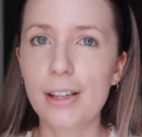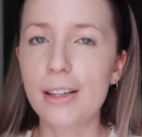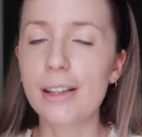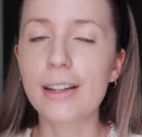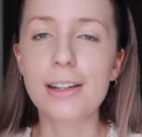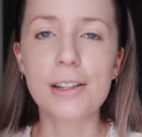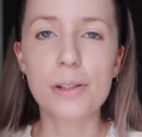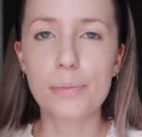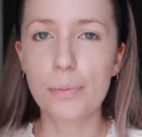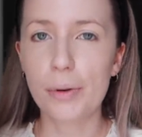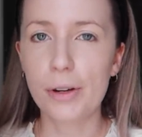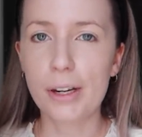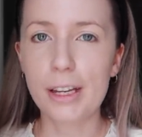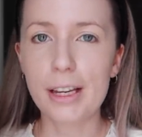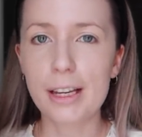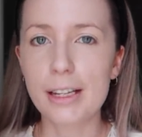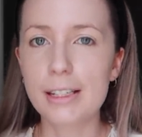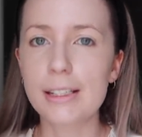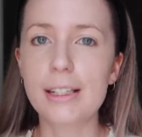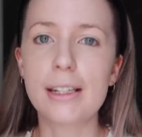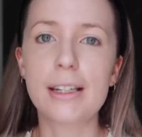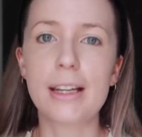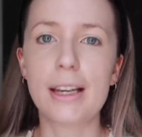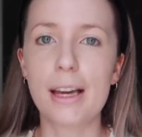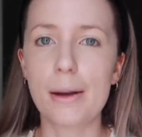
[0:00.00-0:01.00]
then it's pretty
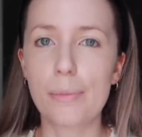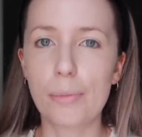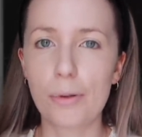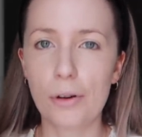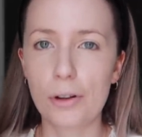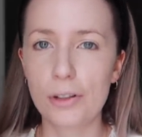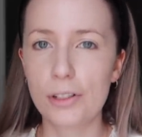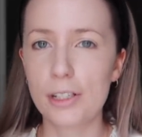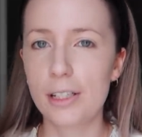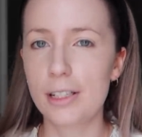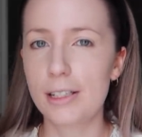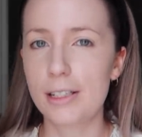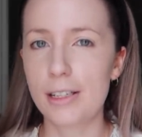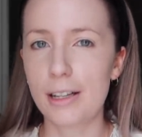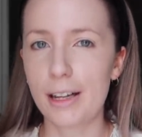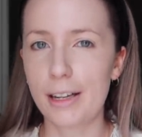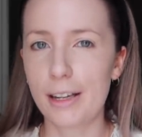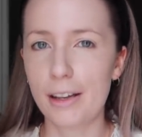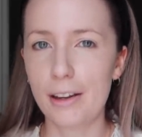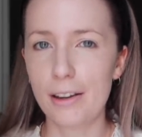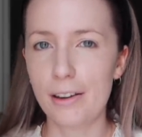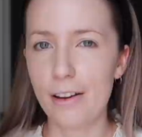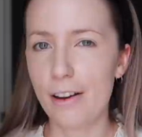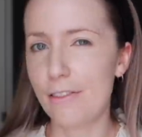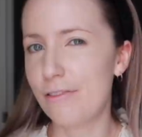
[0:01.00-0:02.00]
easy to get processed like
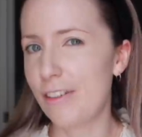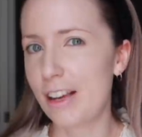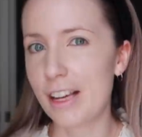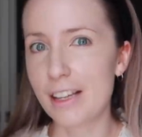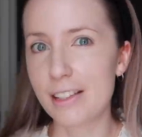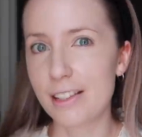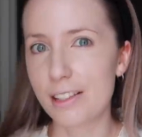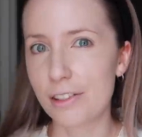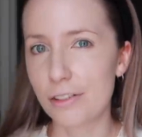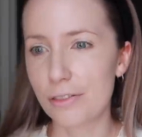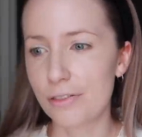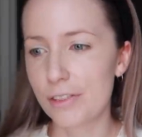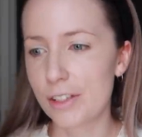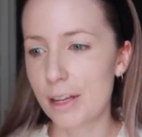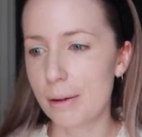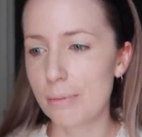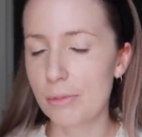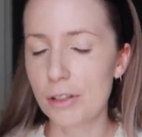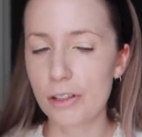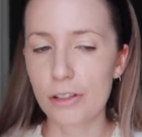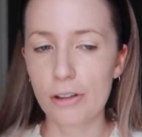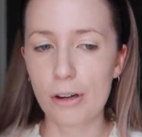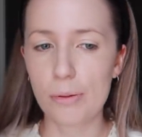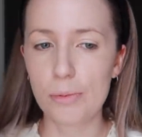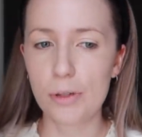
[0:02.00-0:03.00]
a, a visa of some
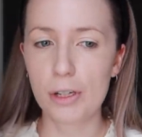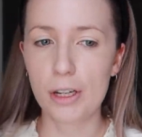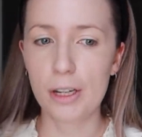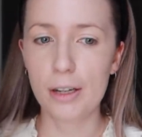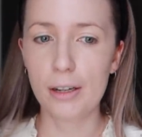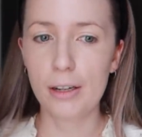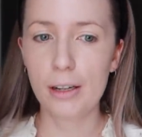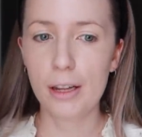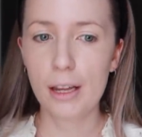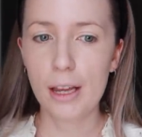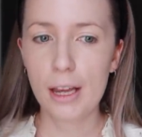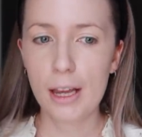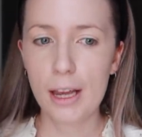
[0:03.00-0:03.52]
description.